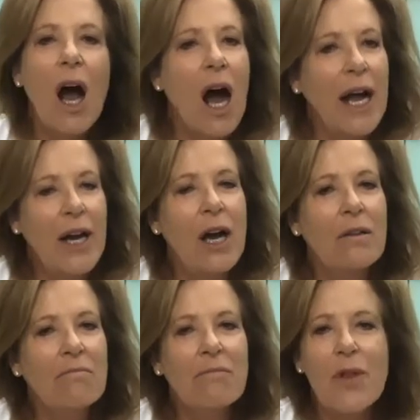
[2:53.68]
I
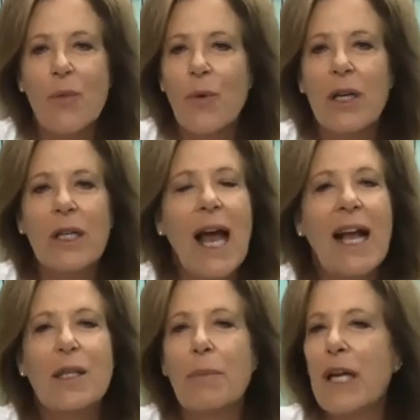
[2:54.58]
know the world
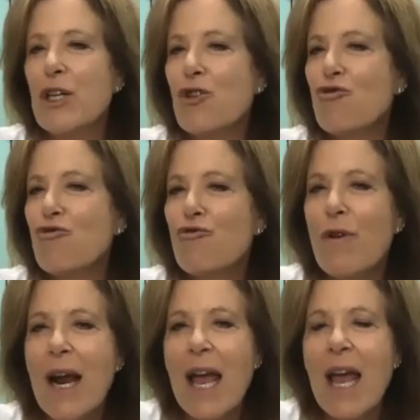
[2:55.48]
has been
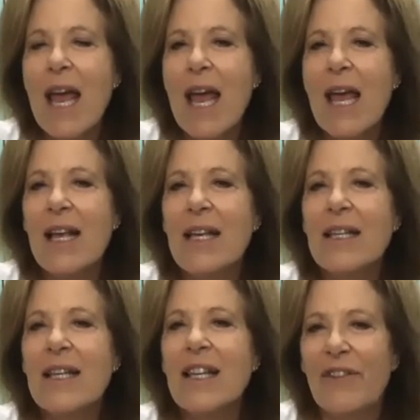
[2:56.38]

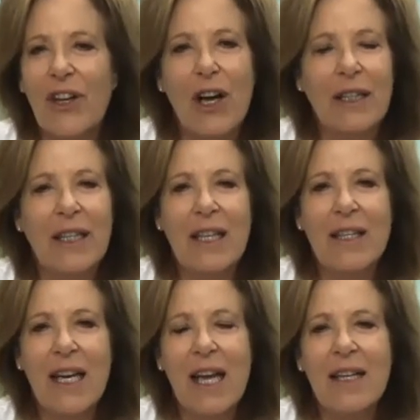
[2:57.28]
crazy difficult these
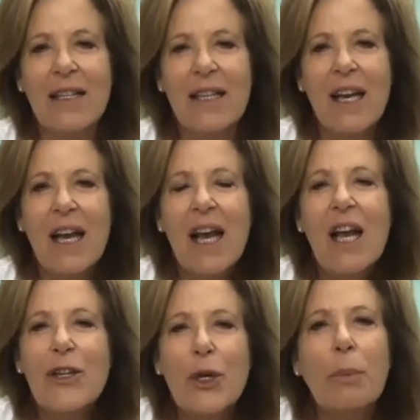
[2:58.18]
days,
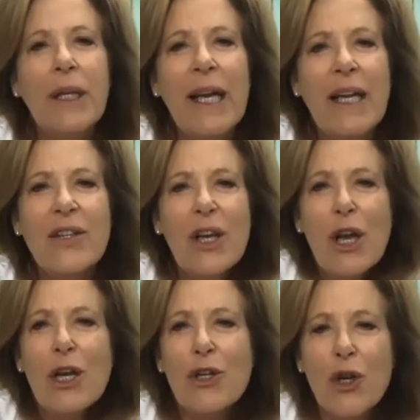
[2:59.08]
so please
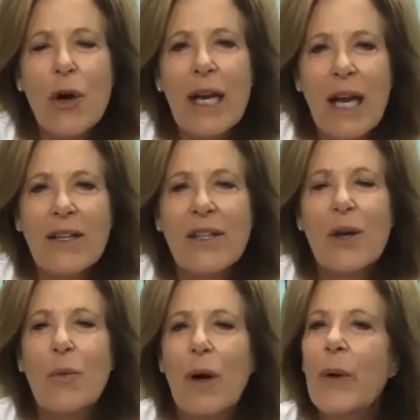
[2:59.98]
join us
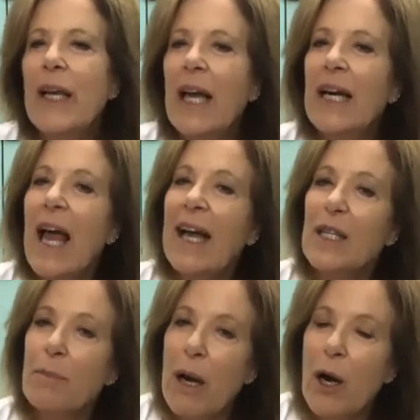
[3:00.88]
where we can
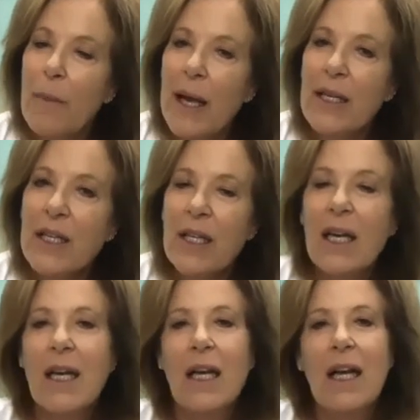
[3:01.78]
experiment,
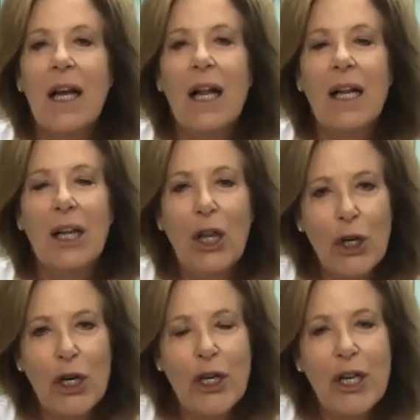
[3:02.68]

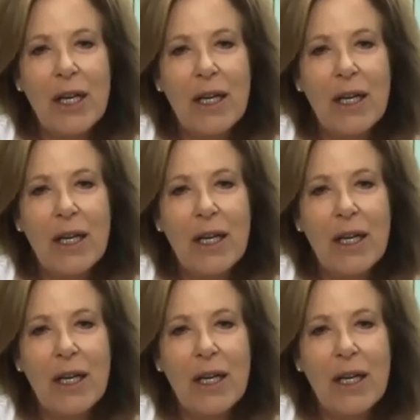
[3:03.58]
learn,